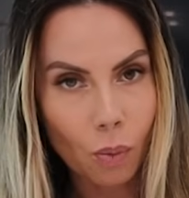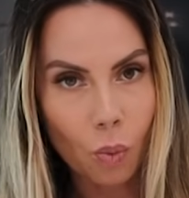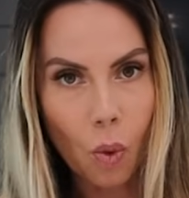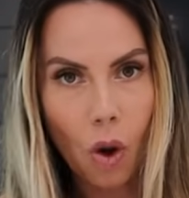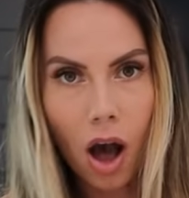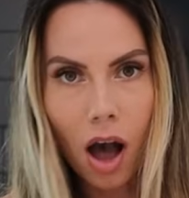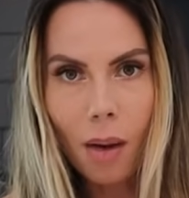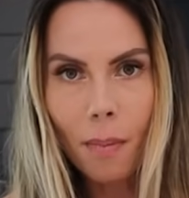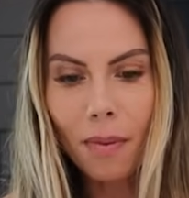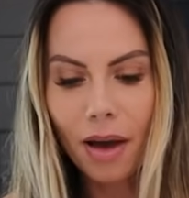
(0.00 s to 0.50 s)

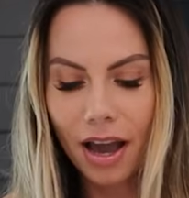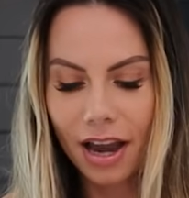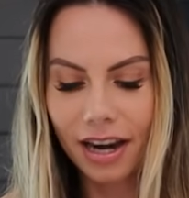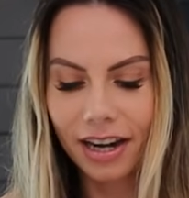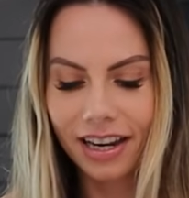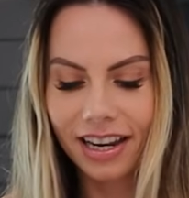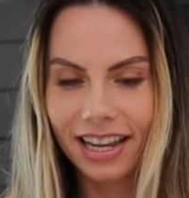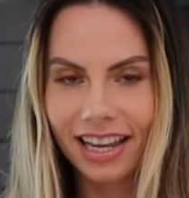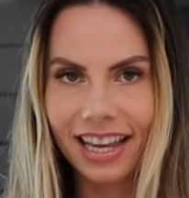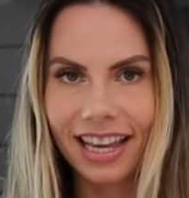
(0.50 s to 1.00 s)

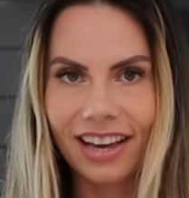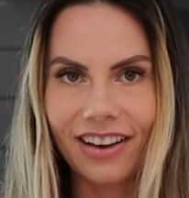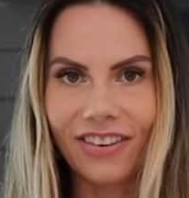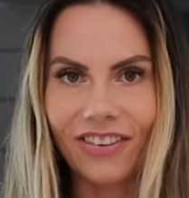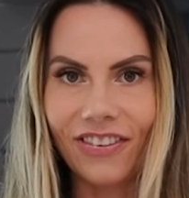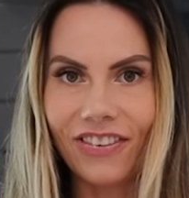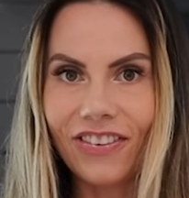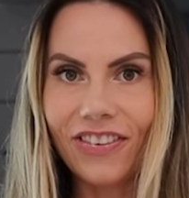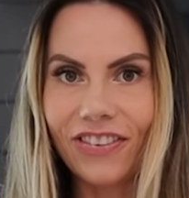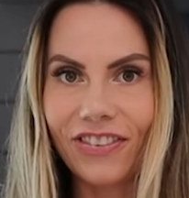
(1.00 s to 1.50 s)
Walmart.
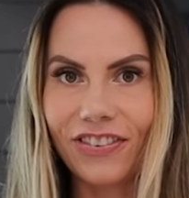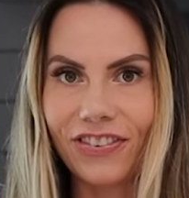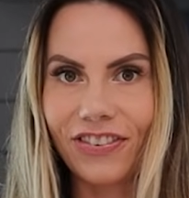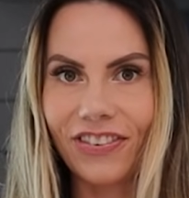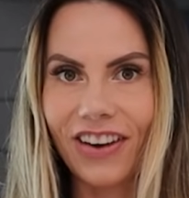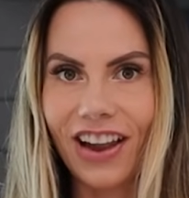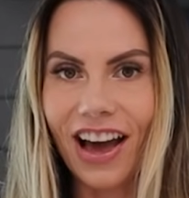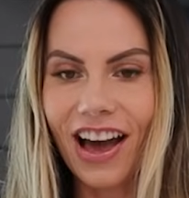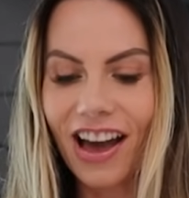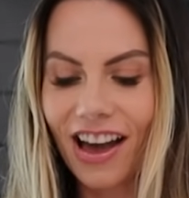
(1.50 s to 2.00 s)
Oh,
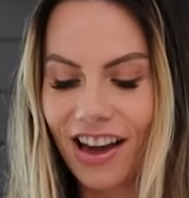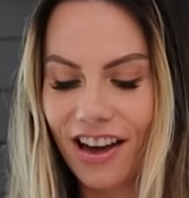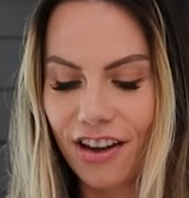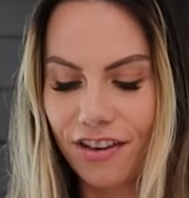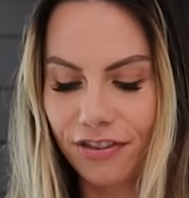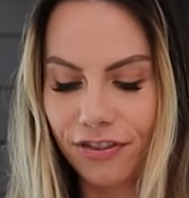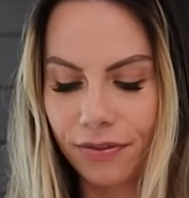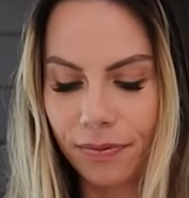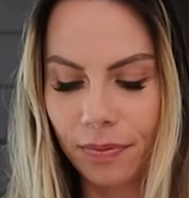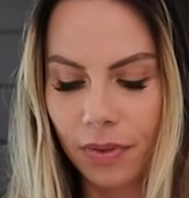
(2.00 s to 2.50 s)

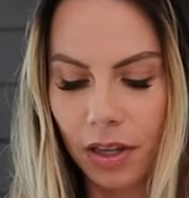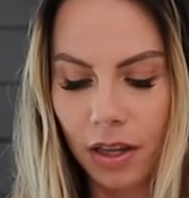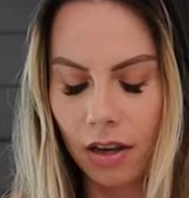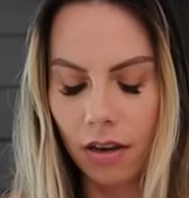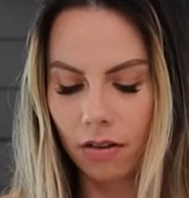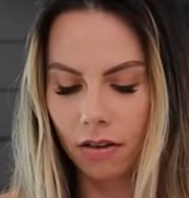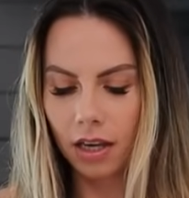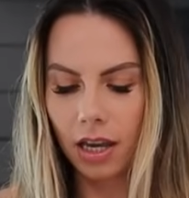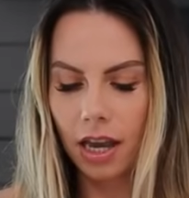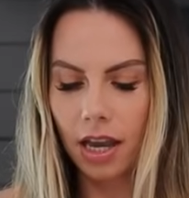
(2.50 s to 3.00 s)
Fluff.
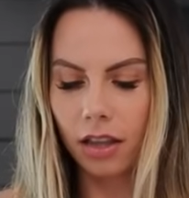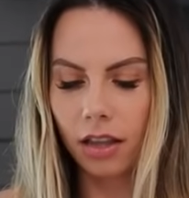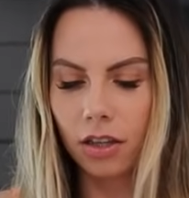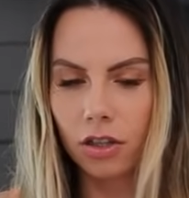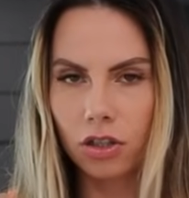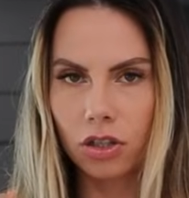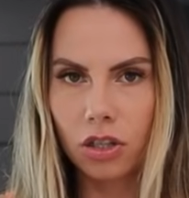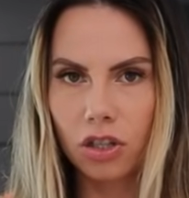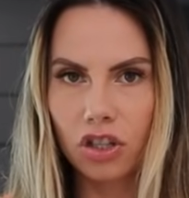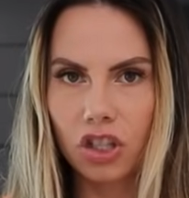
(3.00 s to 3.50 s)
Okay,
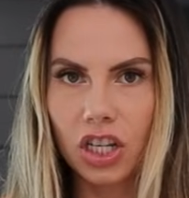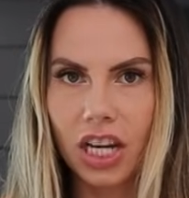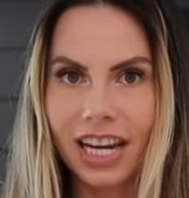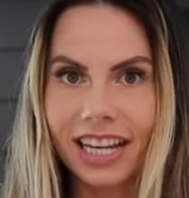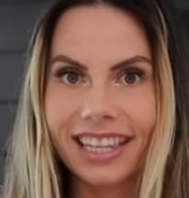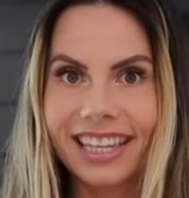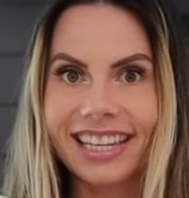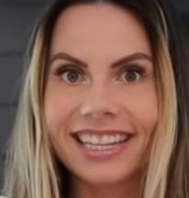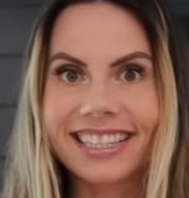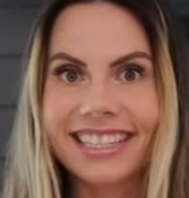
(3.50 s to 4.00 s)
let's just
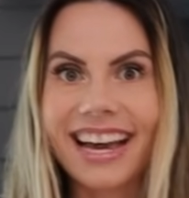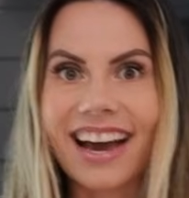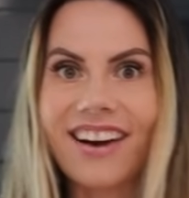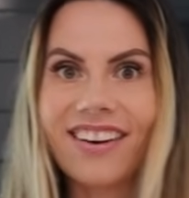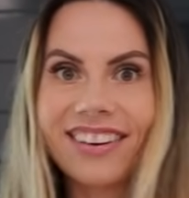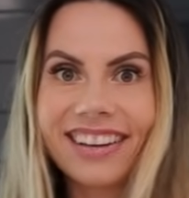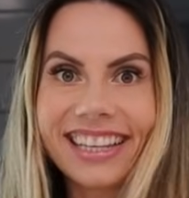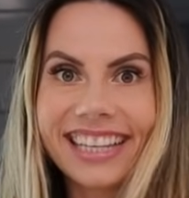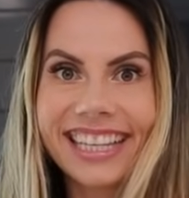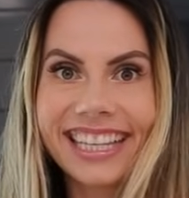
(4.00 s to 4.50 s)
check these
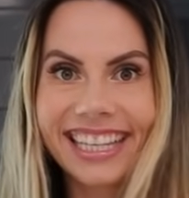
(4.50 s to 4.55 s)
out.